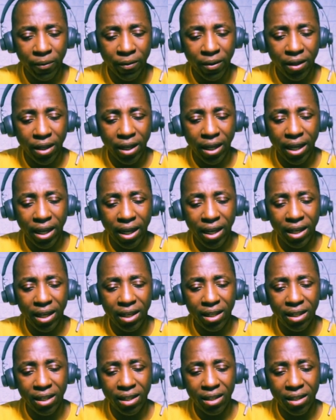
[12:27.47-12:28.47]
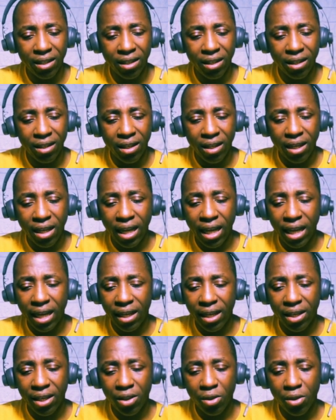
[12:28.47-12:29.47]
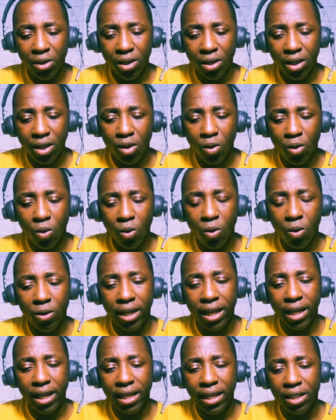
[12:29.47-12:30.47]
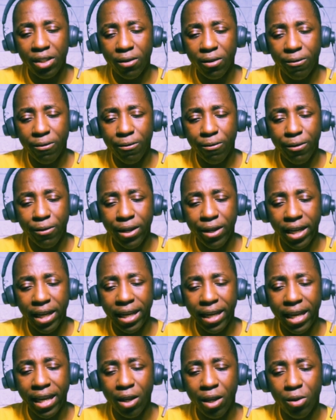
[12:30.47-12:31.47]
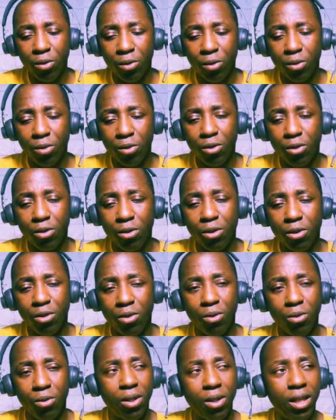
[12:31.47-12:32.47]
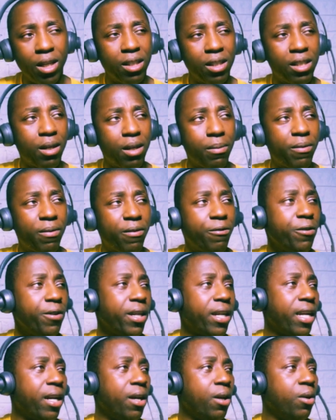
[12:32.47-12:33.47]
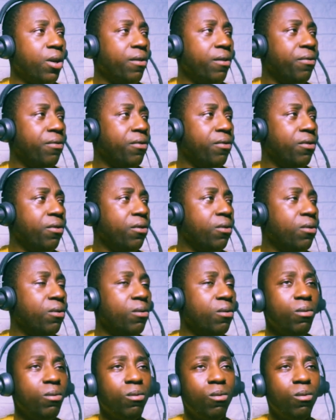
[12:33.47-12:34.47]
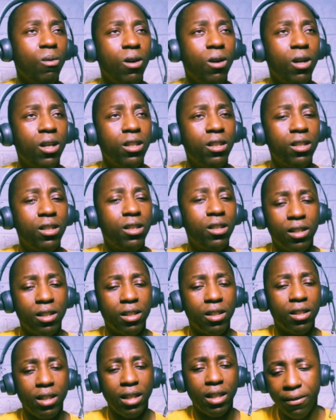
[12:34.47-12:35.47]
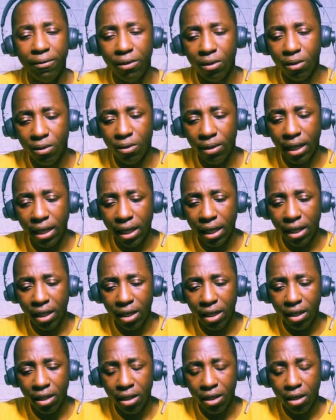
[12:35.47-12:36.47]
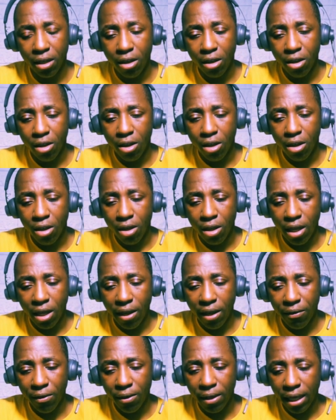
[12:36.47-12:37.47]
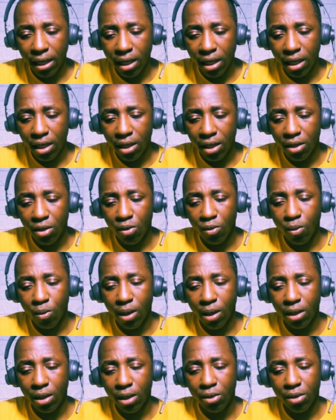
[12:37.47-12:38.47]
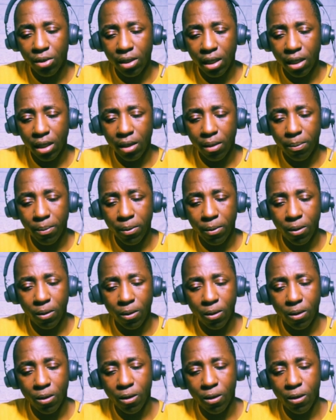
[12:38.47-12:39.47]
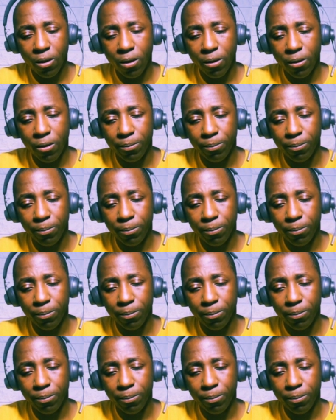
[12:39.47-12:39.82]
And hey, you can go on there, and that's a free account. You can set up a free account if you want. And if you don't like it, if you like it, you want to set up or